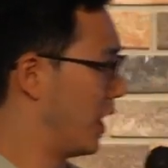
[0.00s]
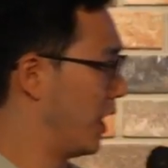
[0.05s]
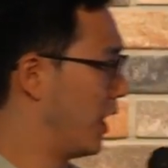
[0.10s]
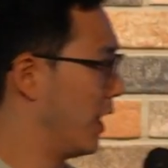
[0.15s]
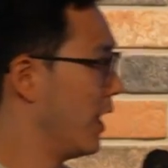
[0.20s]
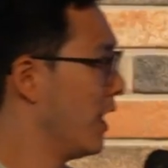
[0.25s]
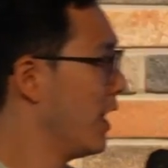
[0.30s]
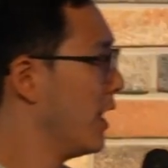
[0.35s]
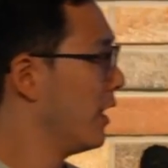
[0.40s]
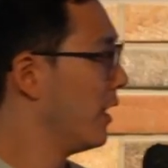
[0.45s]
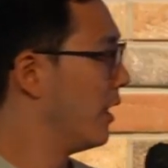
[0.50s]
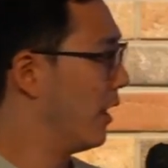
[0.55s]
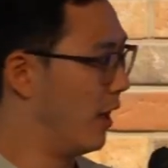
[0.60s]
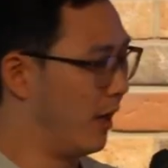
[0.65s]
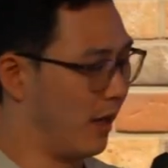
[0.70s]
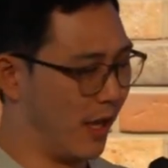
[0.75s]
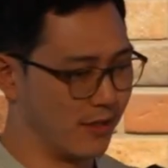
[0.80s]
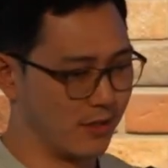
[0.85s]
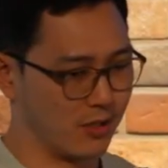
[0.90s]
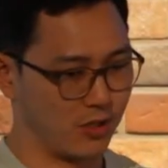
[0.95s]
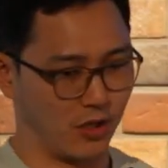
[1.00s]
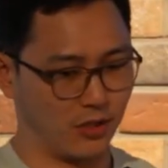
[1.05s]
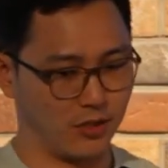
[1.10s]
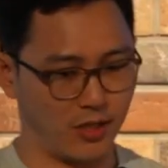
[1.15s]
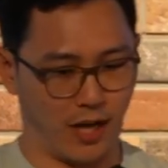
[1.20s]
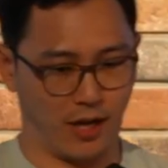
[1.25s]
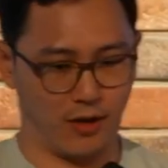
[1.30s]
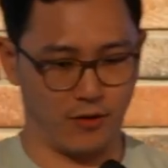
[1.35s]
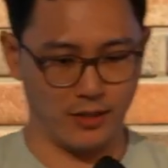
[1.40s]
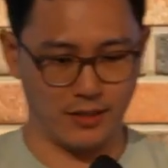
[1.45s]
chain and
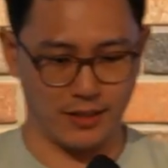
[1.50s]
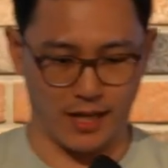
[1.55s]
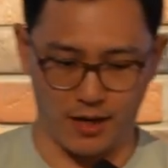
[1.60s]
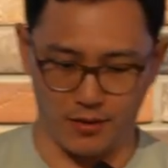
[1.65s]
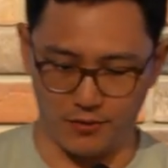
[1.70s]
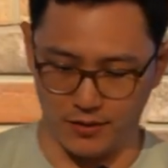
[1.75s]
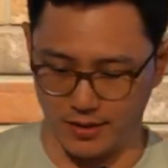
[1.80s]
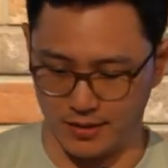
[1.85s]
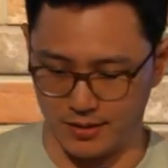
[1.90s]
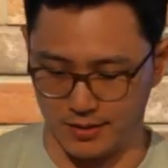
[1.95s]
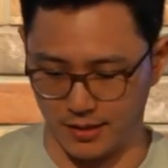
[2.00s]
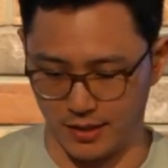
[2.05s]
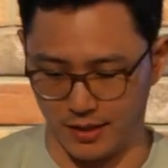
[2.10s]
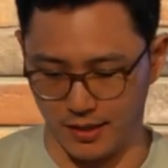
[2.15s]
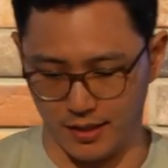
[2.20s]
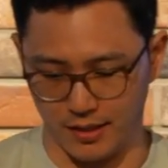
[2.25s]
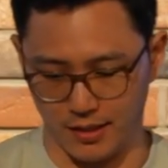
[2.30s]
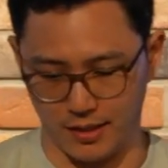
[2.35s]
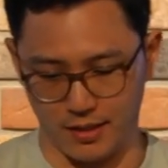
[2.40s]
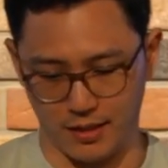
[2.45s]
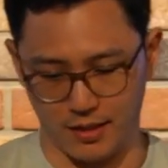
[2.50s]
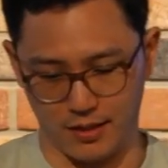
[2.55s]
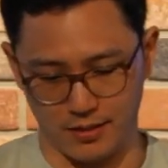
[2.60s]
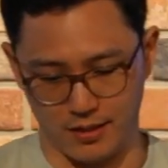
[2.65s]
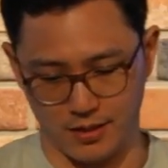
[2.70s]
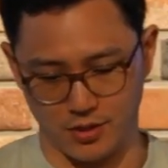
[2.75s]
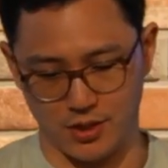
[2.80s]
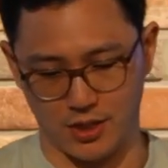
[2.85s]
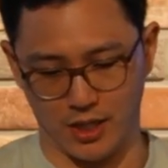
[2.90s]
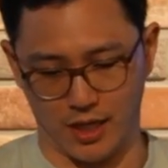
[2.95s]
start tearing down this this